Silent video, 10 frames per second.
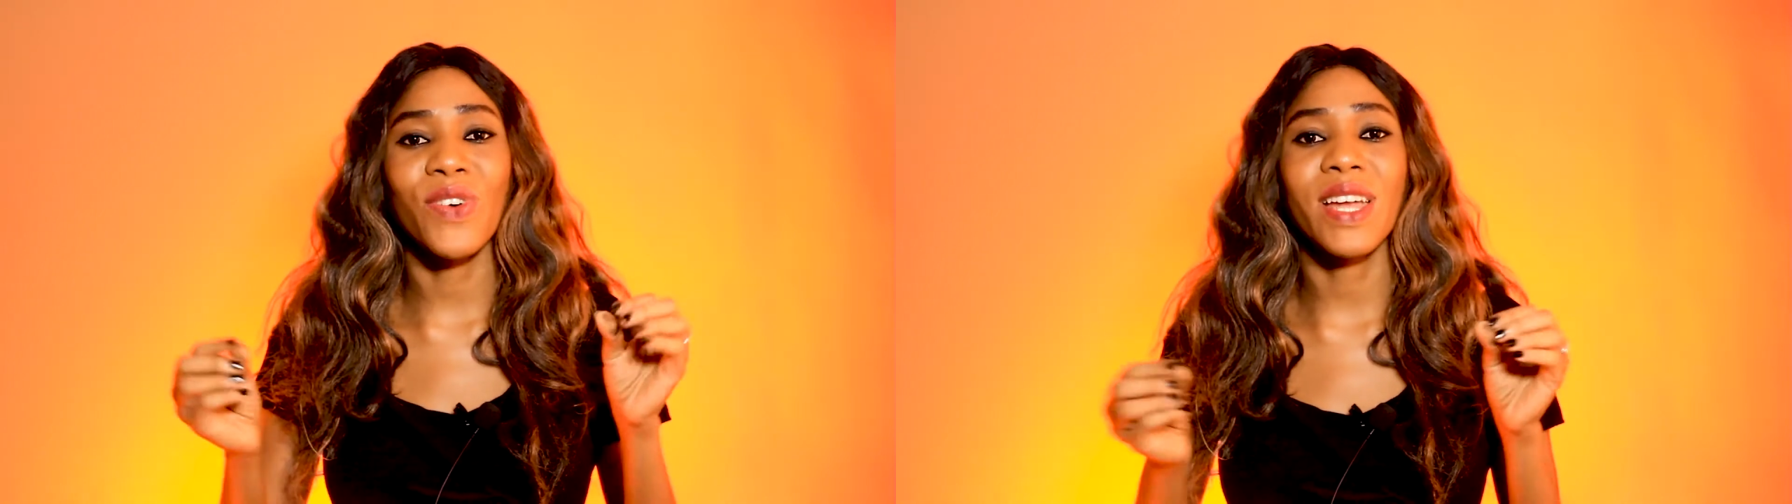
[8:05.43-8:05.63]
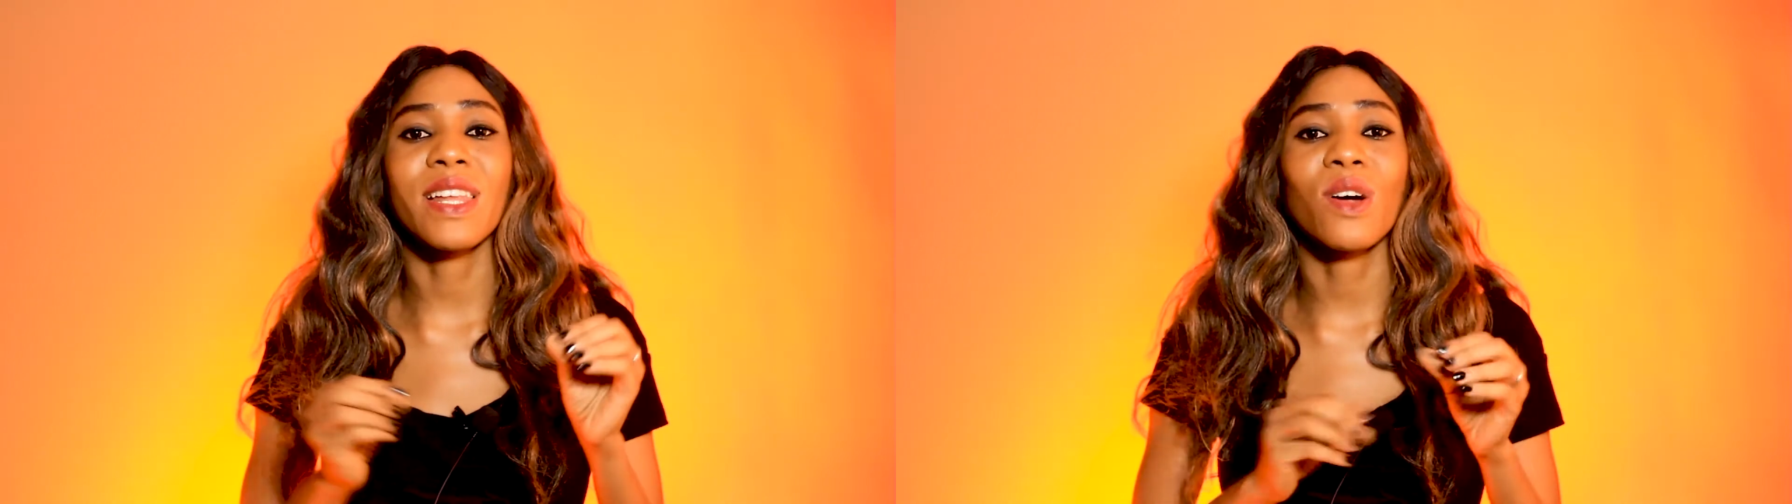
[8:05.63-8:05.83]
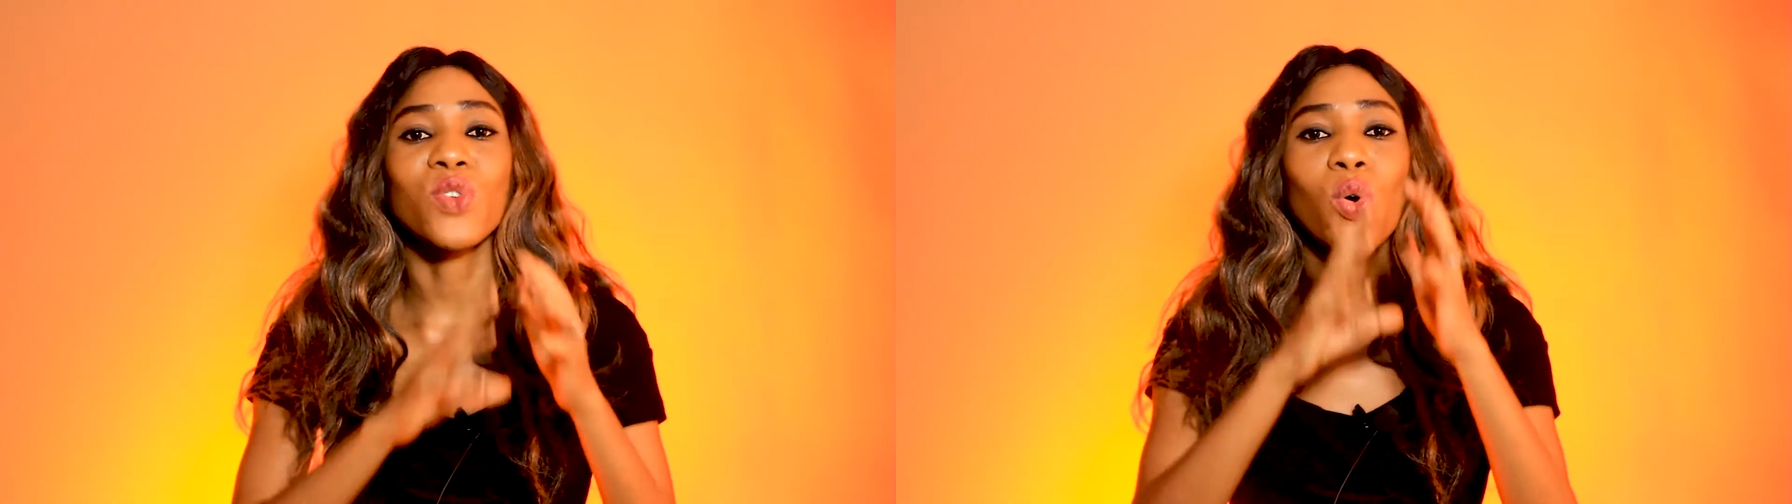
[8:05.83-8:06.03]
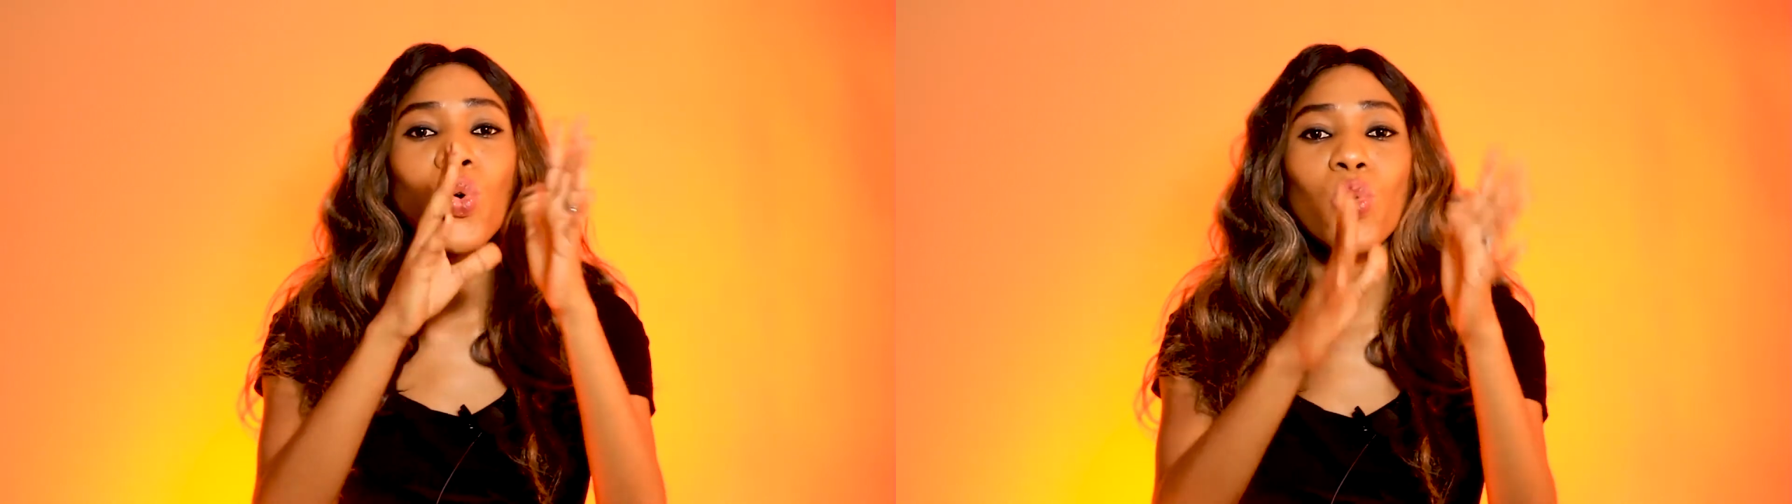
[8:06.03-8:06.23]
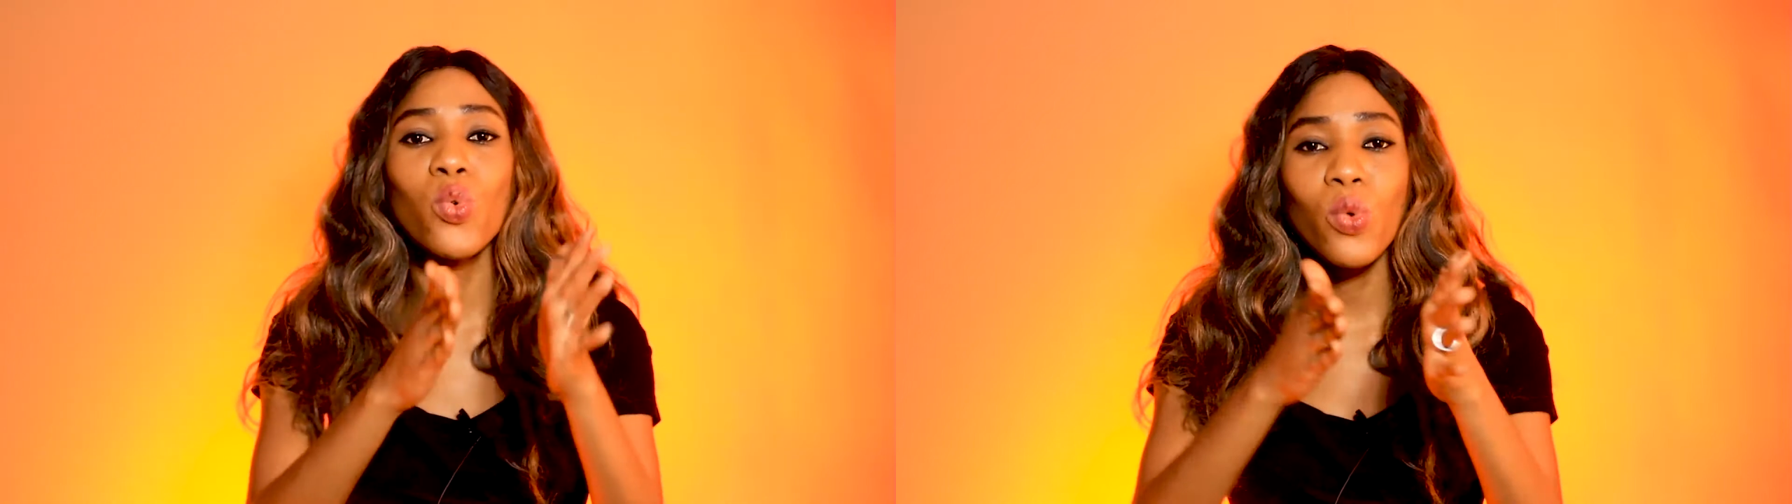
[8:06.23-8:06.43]
find out
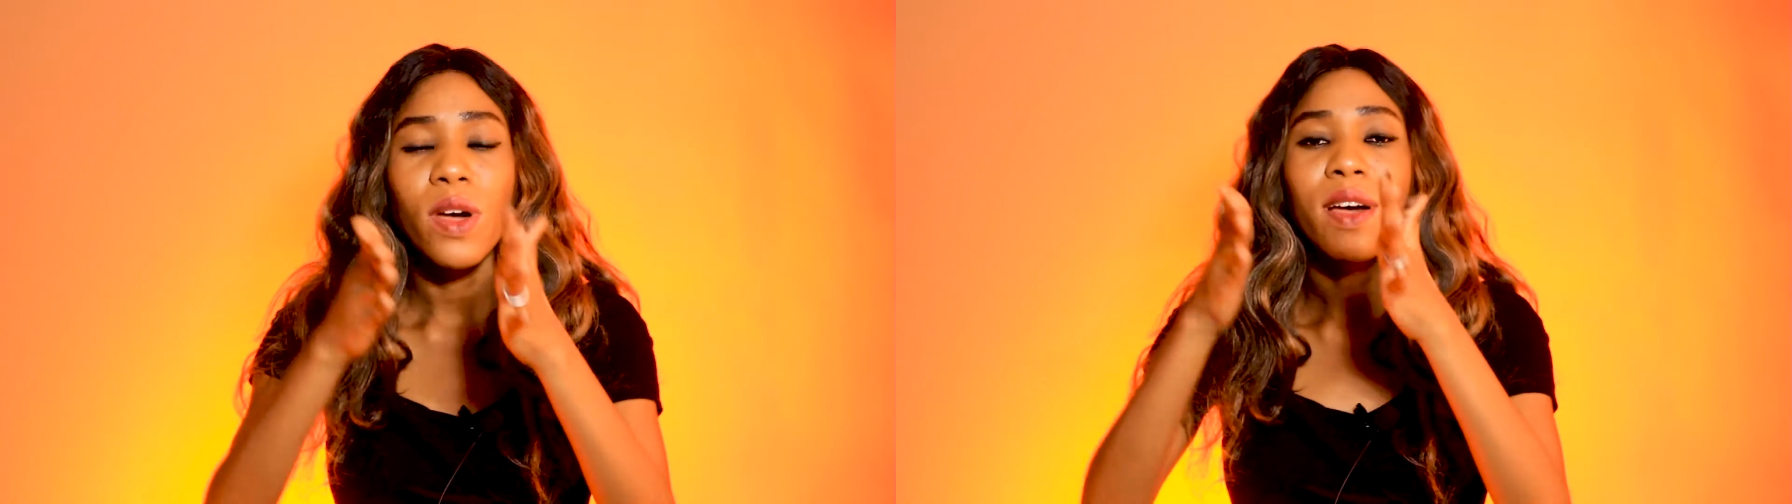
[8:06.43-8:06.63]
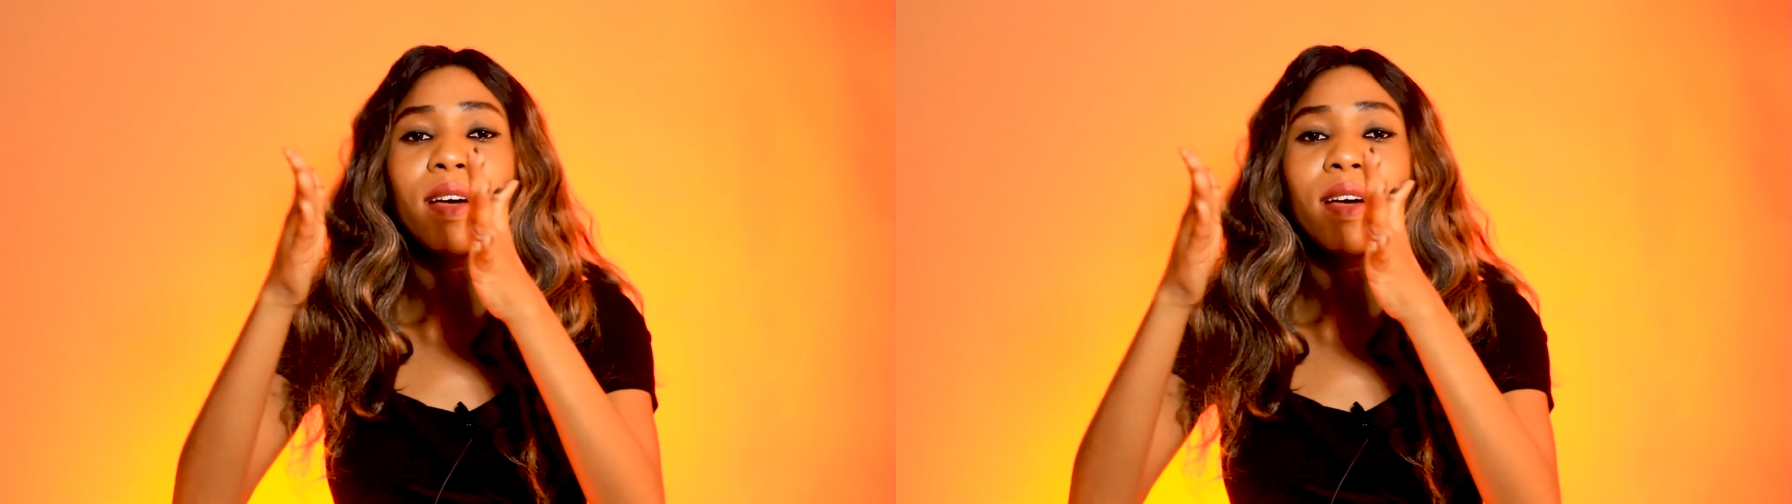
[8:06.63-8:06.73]
who